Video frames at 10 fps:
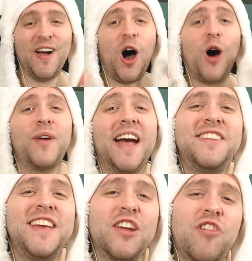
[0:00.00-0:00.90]
Okay,
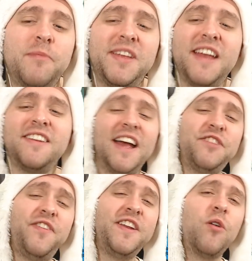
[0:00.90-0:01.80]
so yes, randoms, in today's
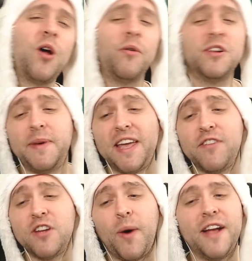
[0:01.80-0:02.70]
video, I'm going to be
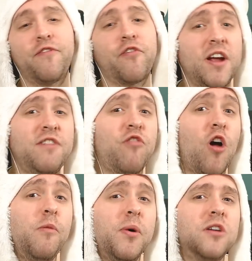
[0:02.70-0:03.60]
giving away free
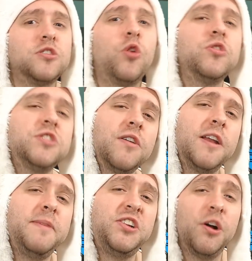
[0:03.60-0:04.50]
Robux. Also going
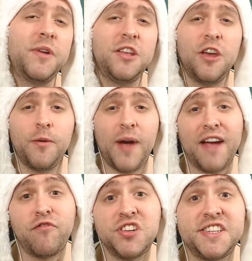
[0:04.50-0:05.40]
to be showing you
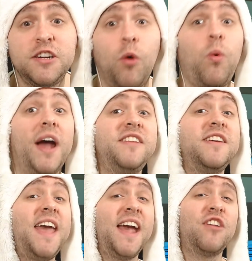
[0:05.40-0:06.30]
every single way to
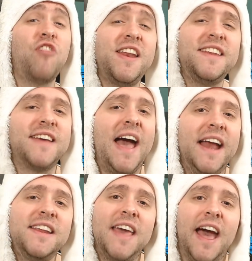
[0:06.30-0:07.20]
get credits
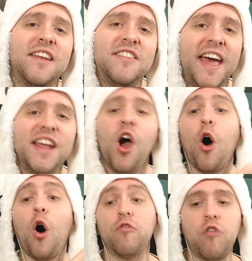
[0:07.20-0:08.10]
and candy
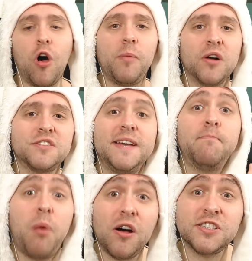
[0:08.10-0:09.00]
on Roblox
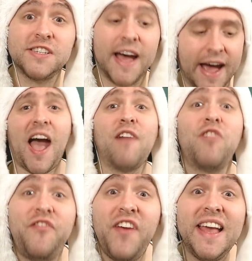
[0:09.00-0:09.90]
Imposter and
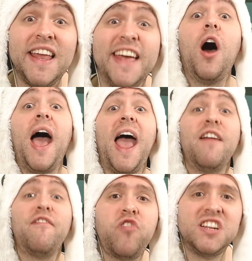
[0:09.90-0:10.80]
revealing
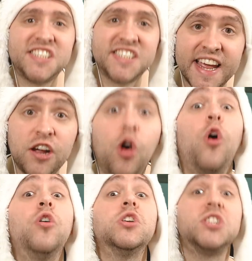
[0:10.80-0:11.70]
every
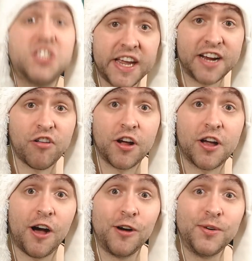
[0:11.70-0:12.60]
single secret
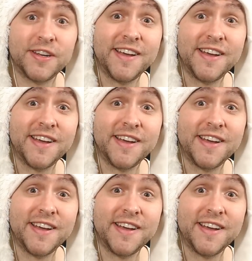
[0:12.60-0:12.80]
code.